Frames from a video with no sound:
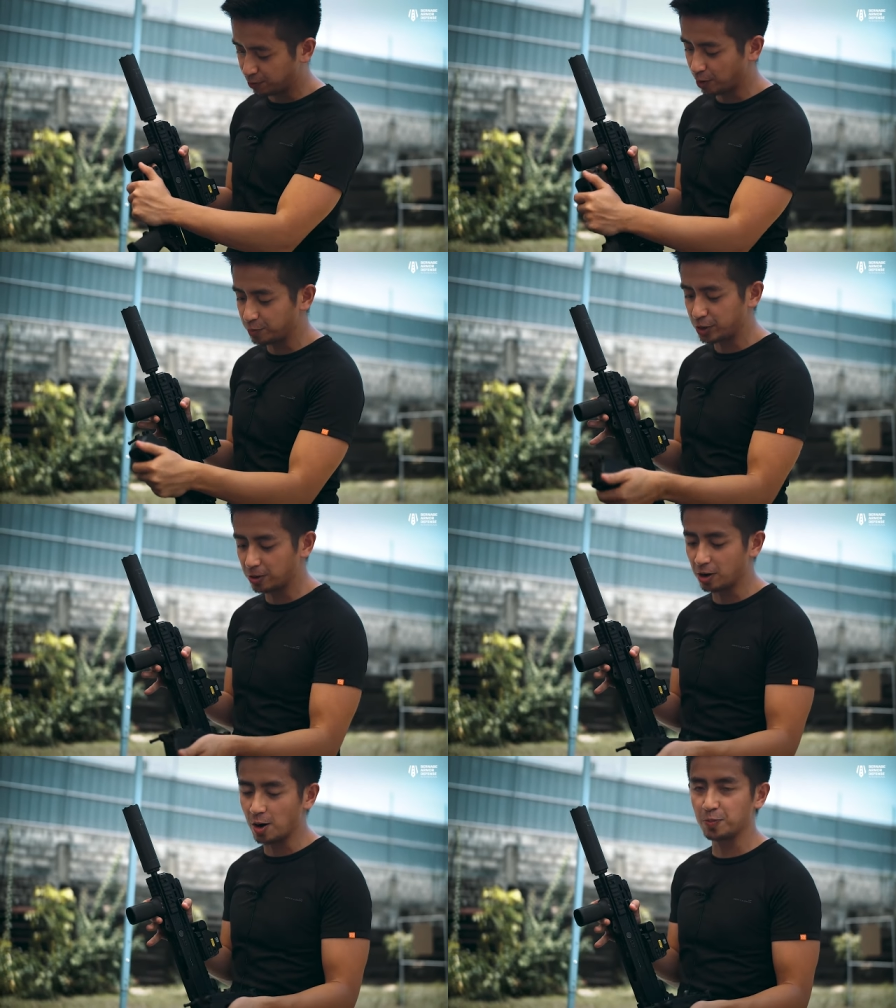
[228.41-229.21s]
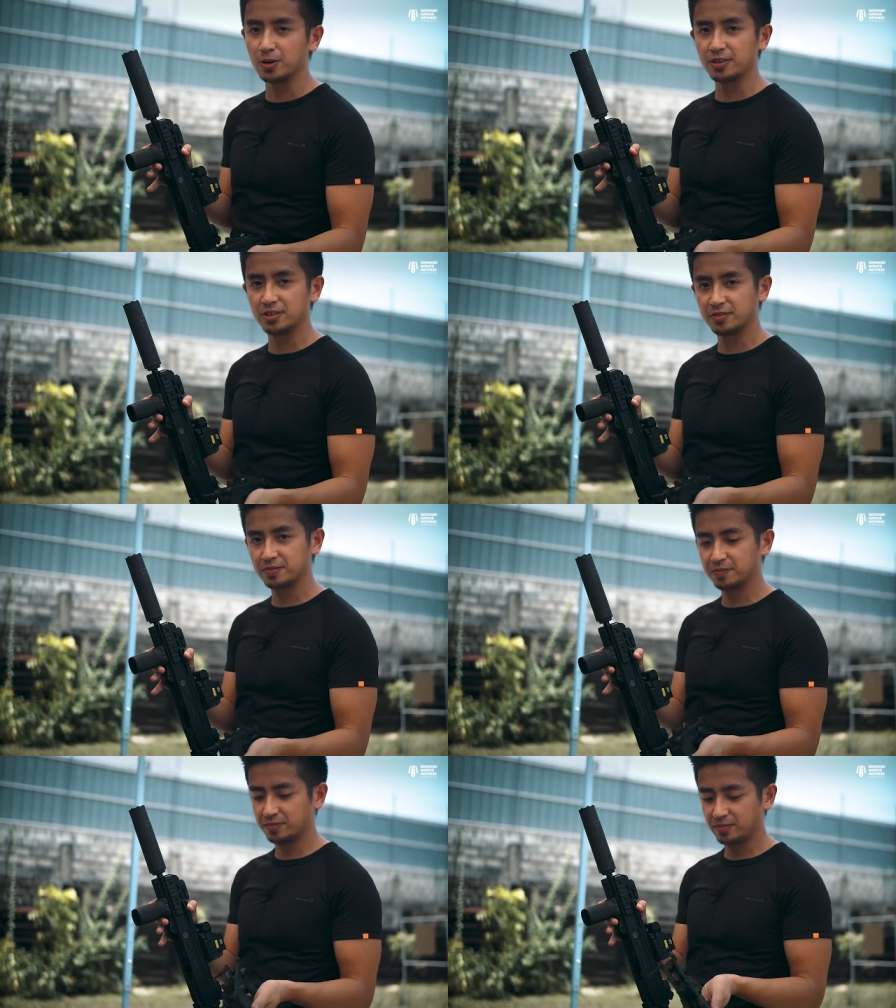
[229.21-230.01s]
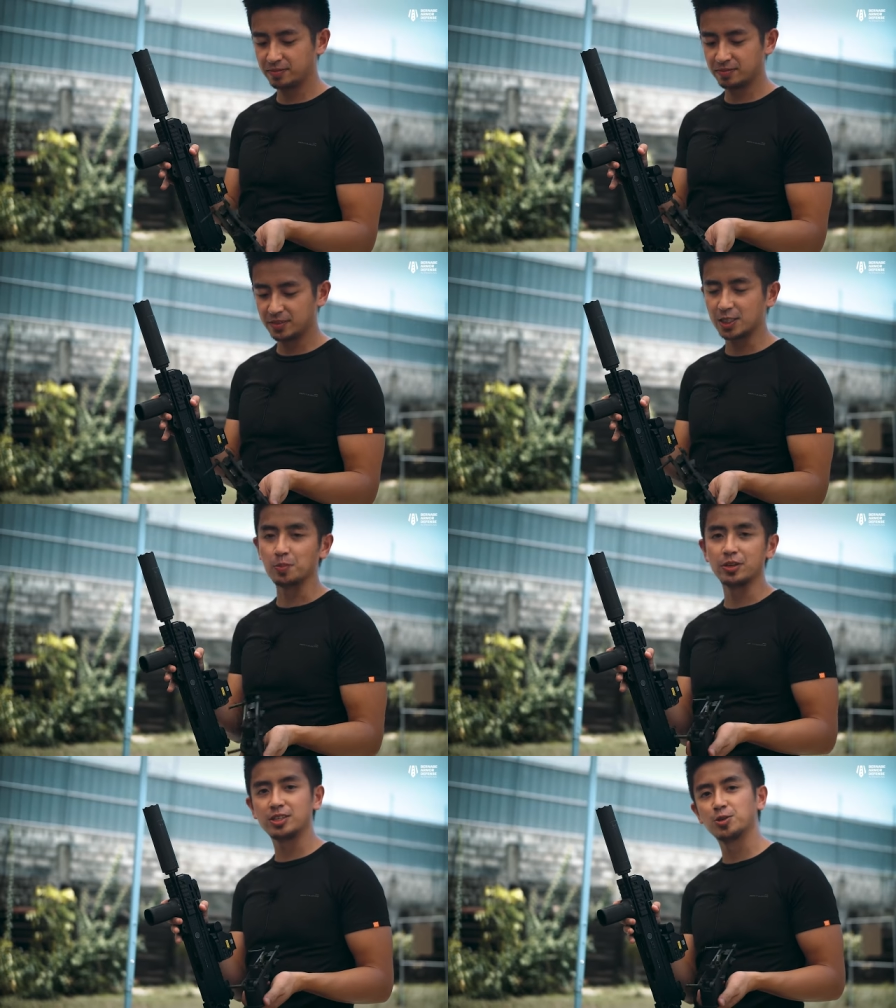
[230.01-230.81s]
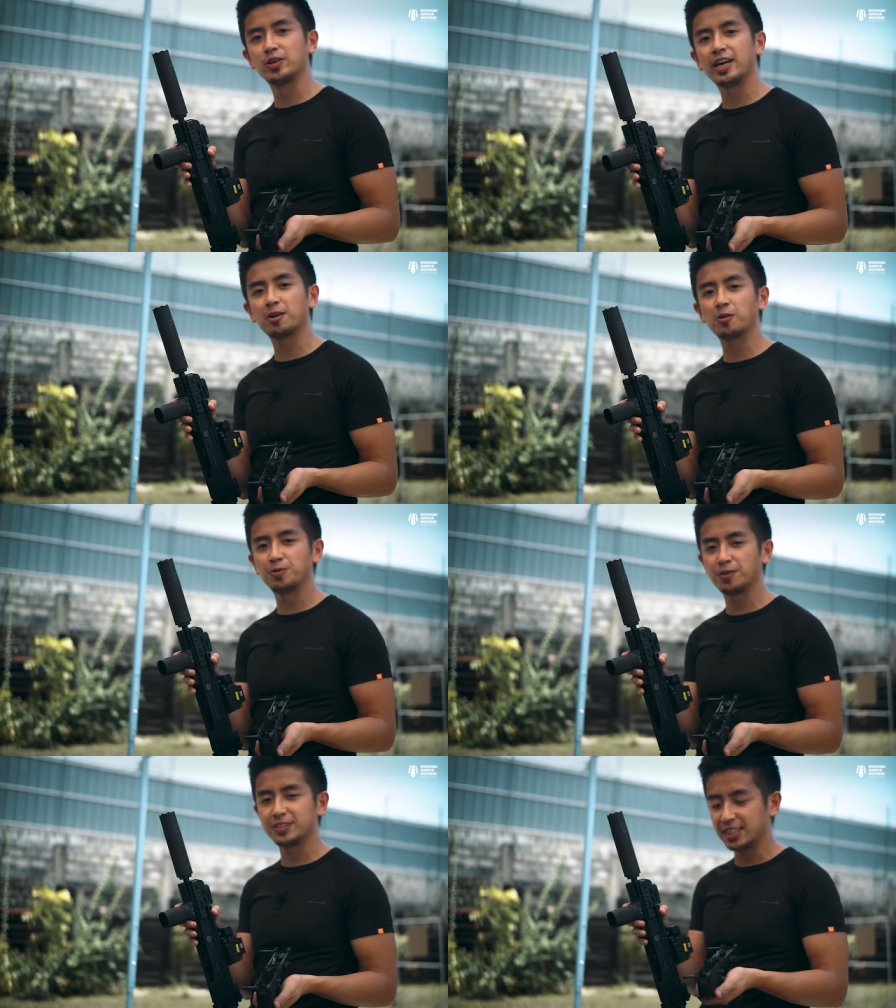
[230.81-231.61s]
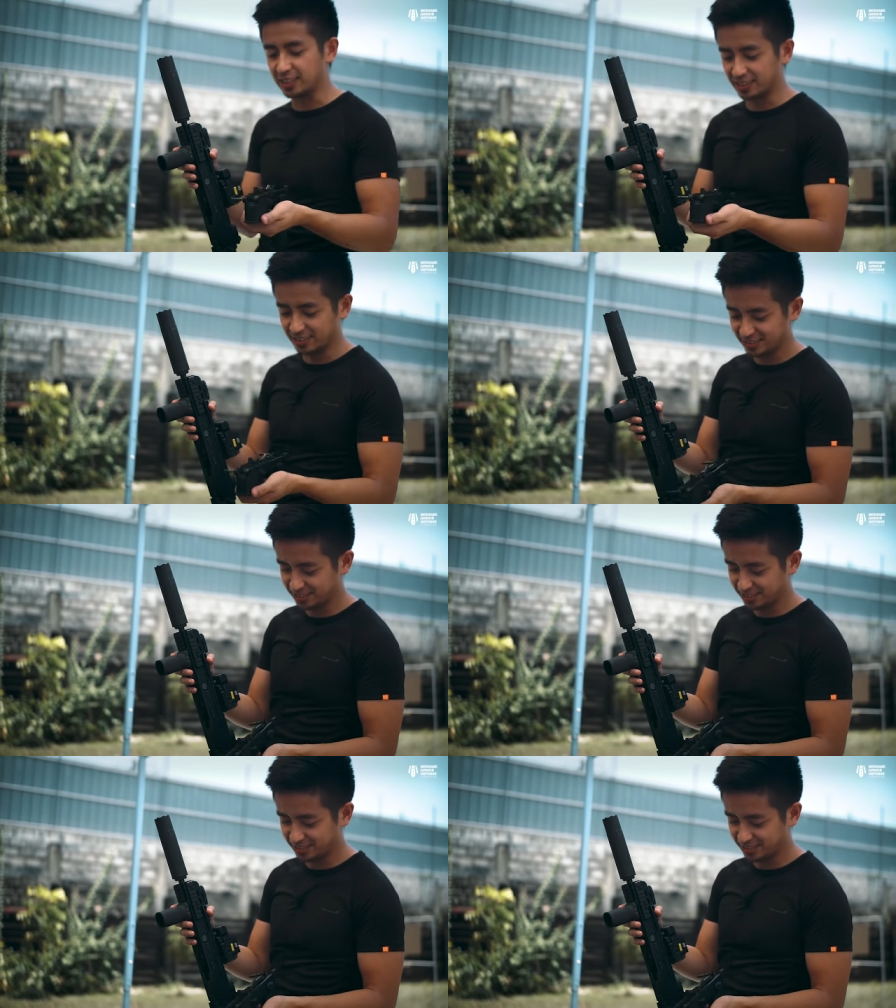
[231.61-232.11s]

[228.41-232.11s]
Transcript: from your upper, similar to an A R fifteen.